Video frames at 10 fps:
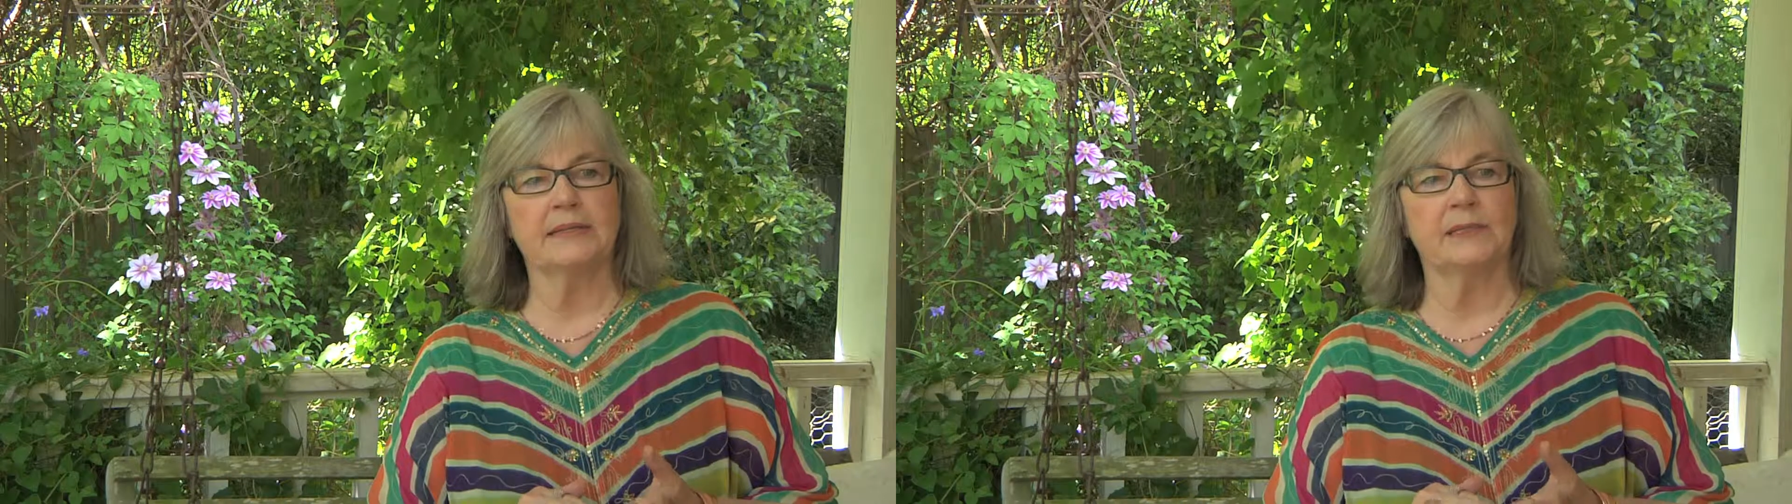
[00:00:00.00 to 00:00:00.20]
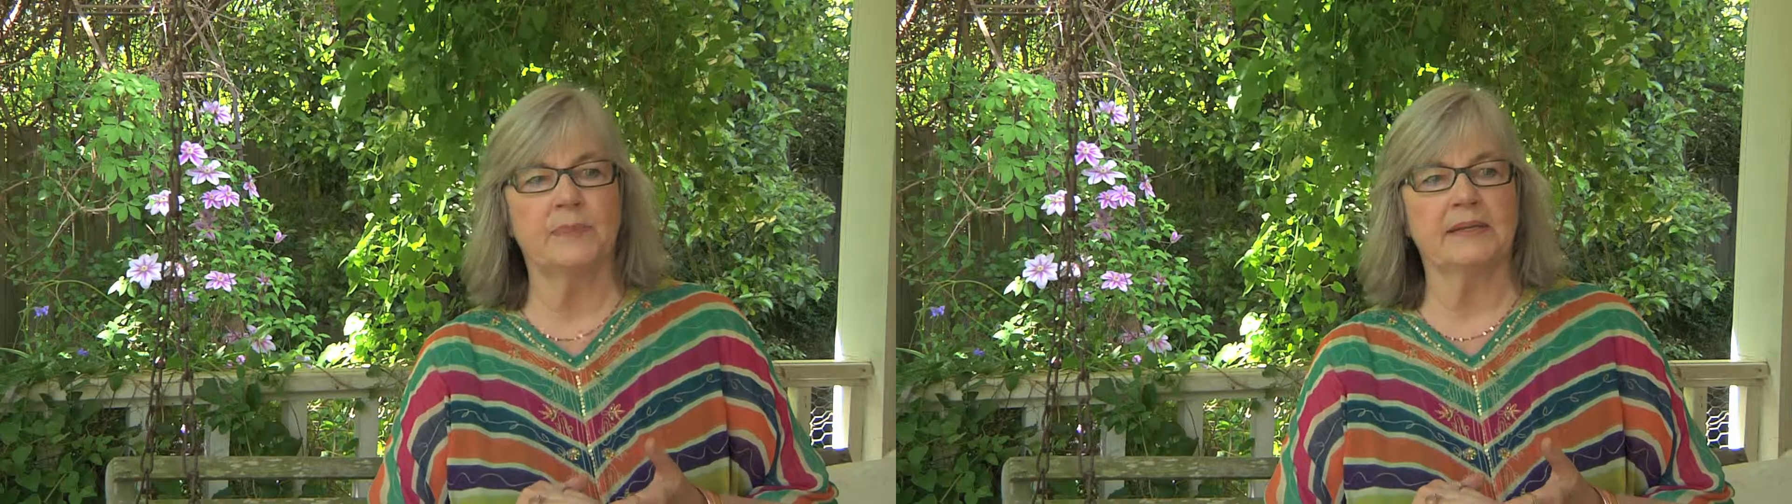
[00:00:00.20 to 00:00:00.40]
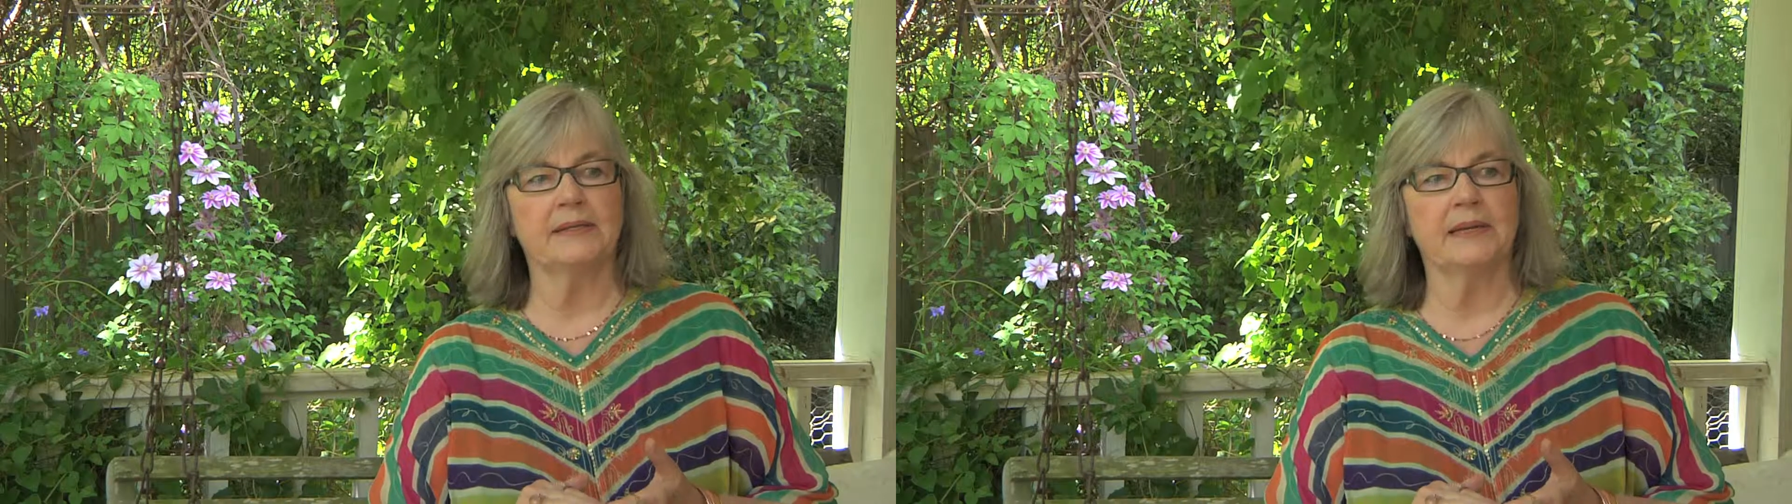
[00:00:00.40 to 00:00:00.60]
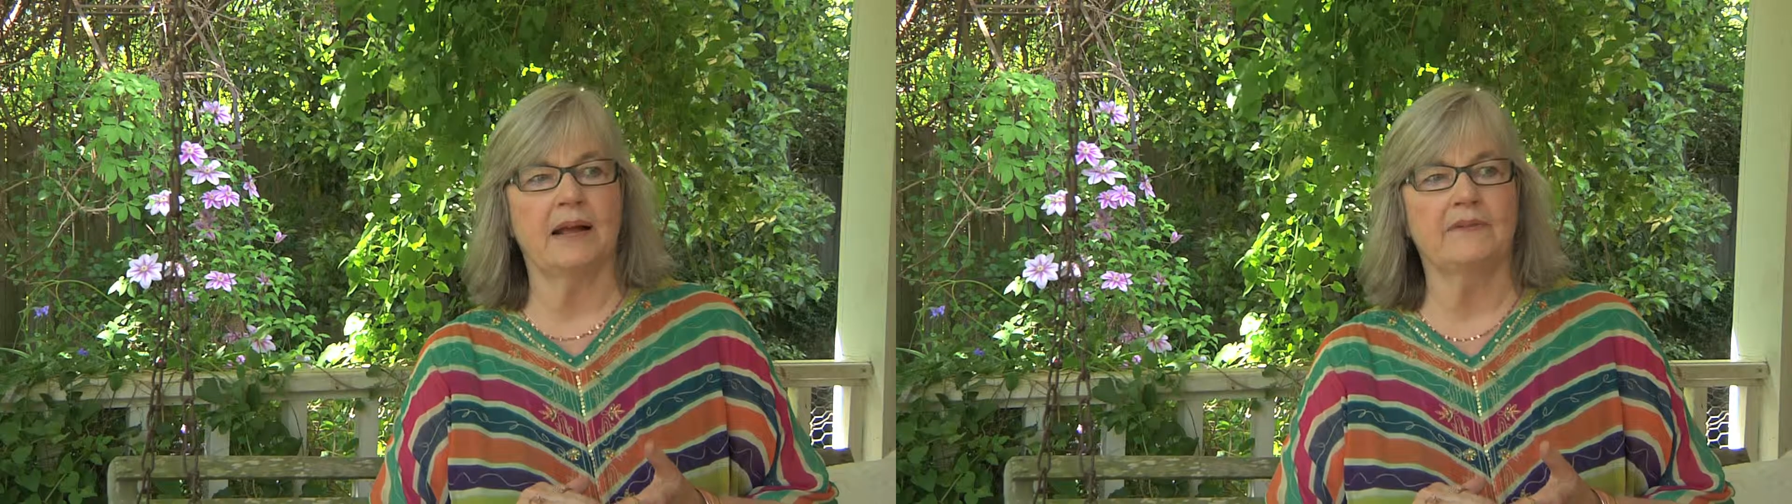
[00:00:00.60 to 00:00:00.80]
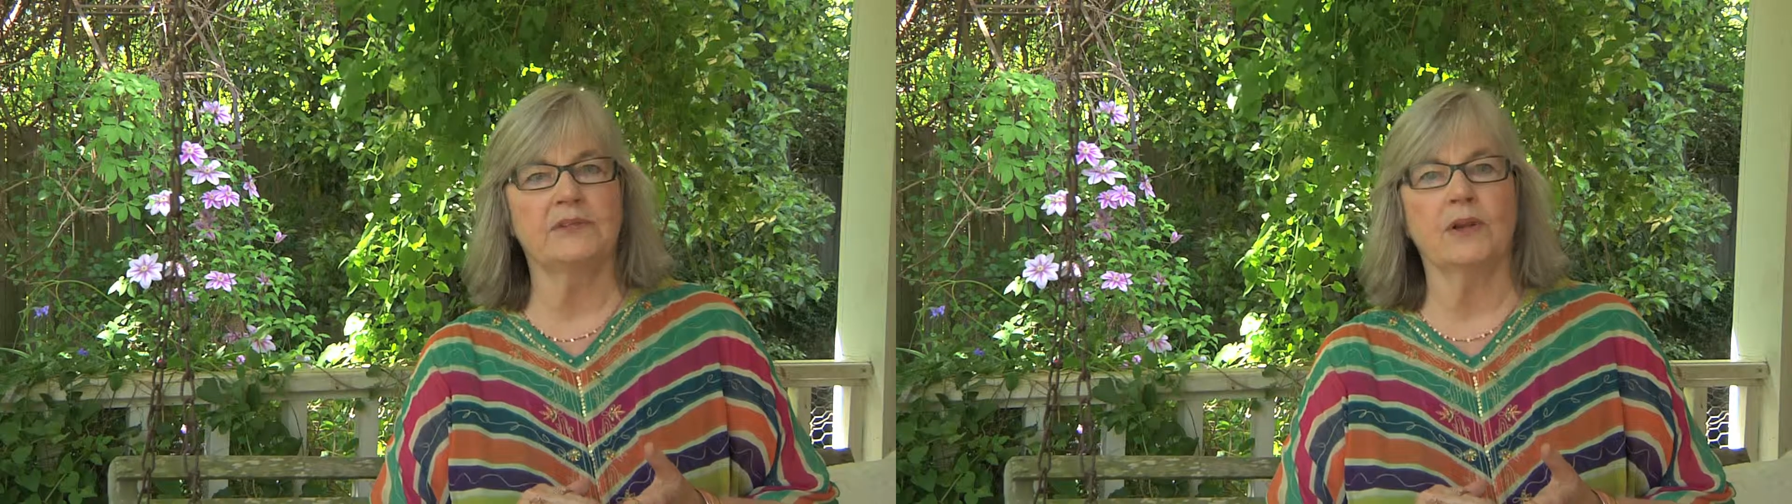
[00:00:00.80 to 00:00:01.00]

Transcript: suspense novels,